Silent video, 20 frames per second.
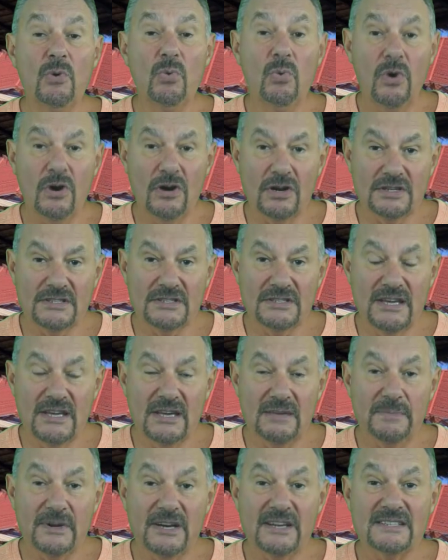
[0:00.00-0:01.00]
was
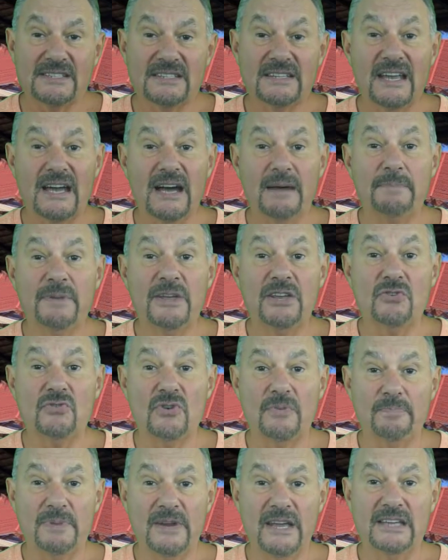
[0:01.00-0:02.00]
there, but it's now been
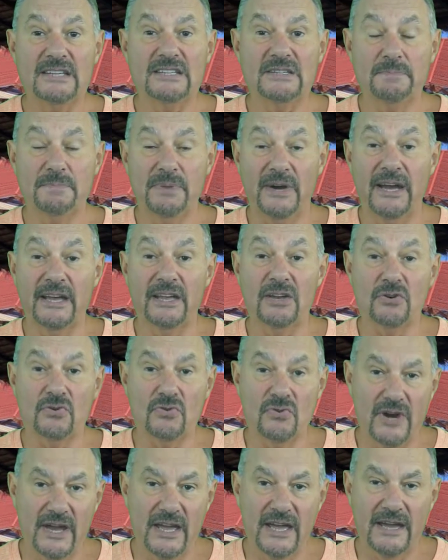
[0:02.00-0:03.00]
replaced by
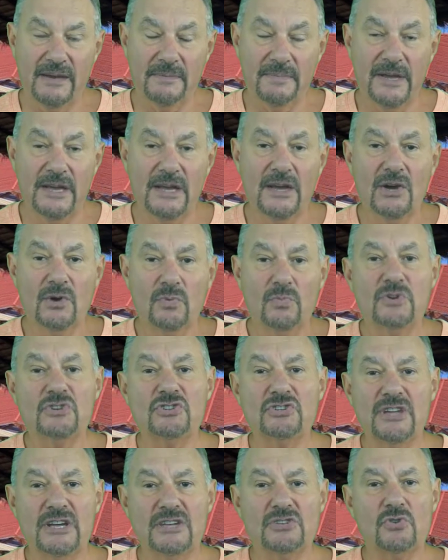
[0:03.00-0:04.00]
Grab,
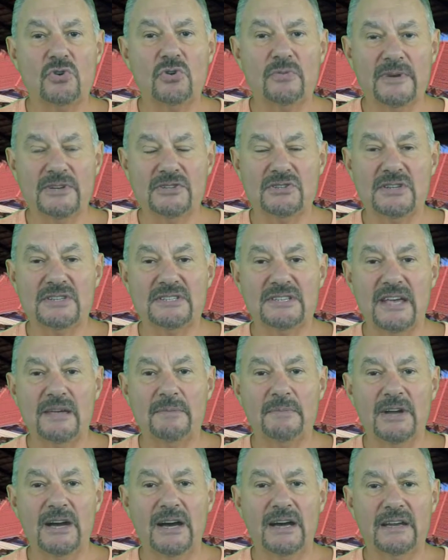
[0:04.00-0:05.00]
which does almost the
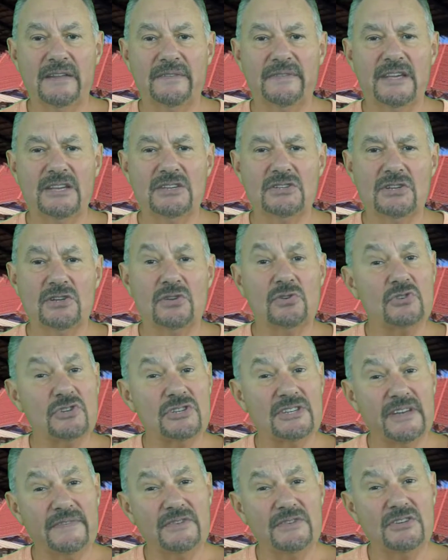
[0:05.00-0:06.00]
same kind of thing. So you'll
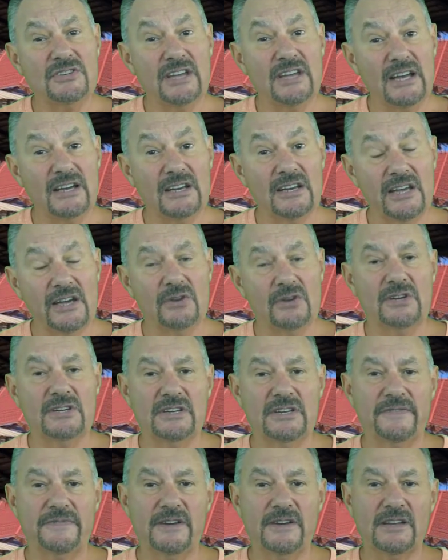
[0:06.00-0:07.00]
just have to download
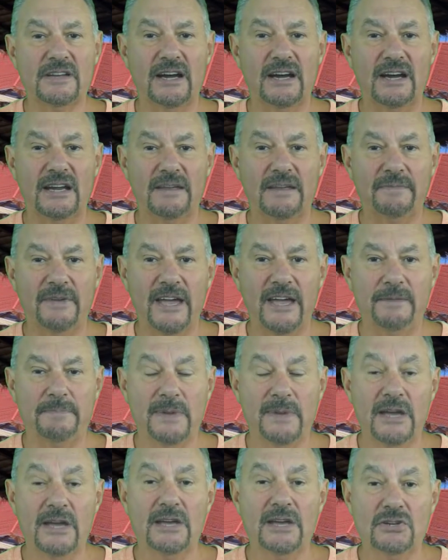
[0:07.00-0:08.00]
a different kind of
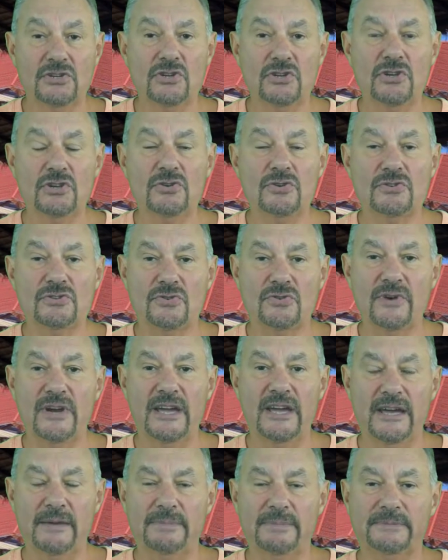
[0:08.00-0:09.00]
app to use
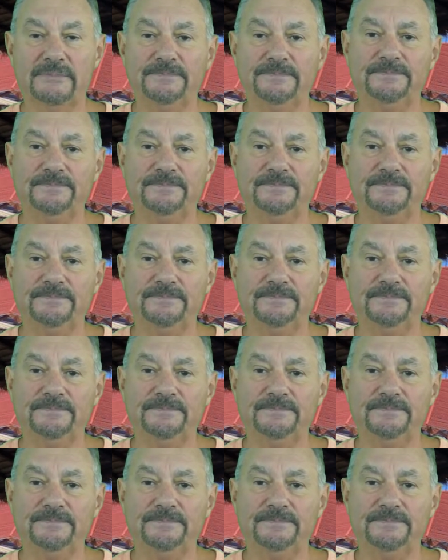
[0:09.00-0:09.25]
Grab.